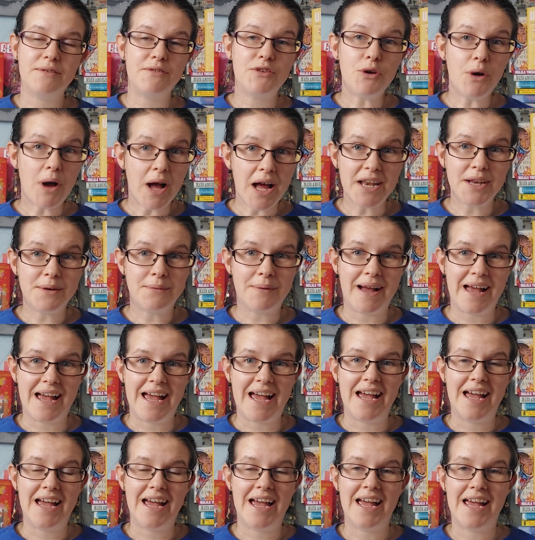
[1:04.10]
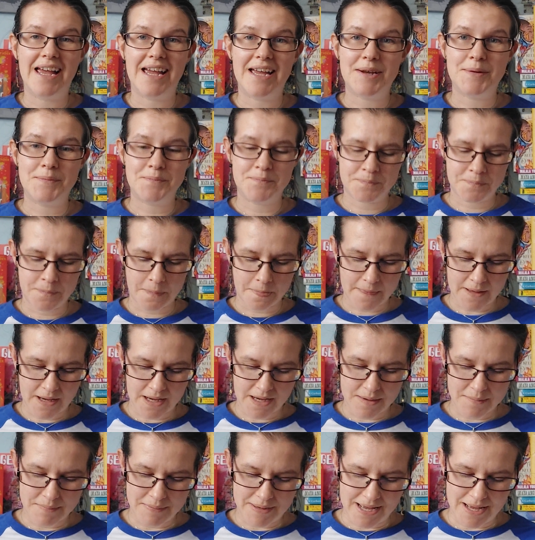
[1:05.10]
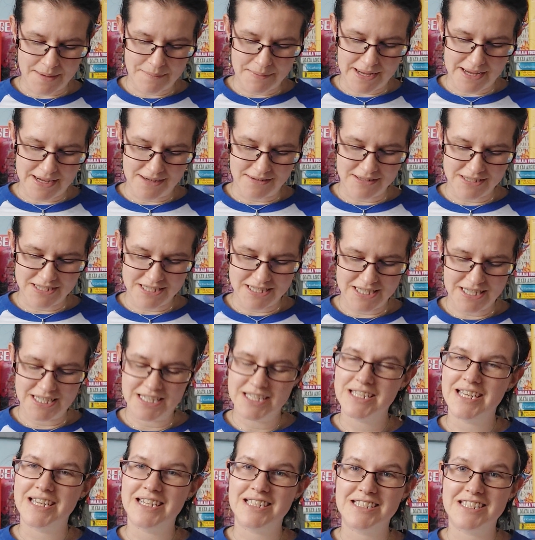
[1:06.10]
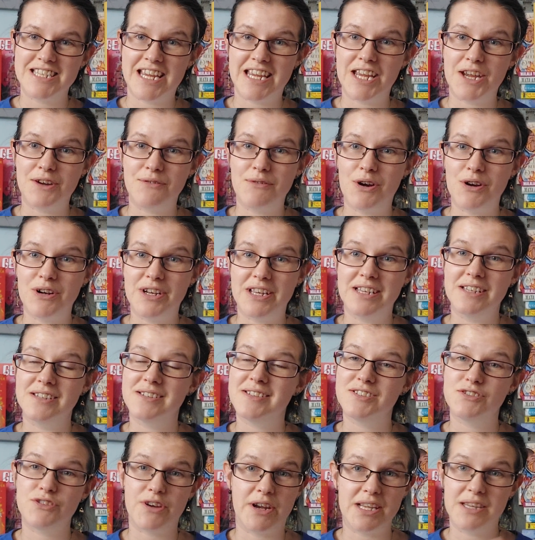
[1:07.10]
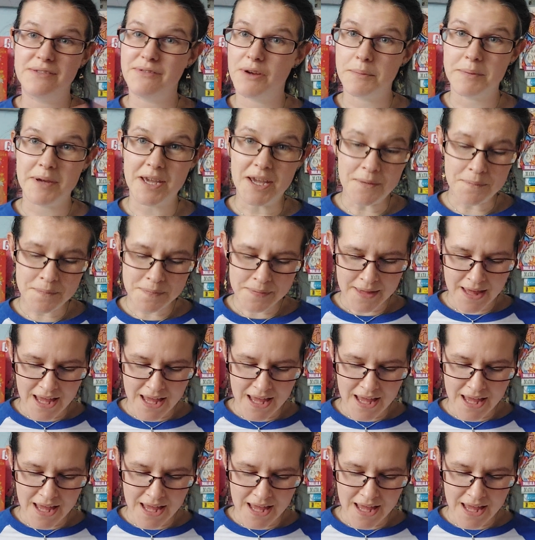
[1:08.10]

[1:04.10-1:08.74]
if you are unaware about JK Rowling's transphobia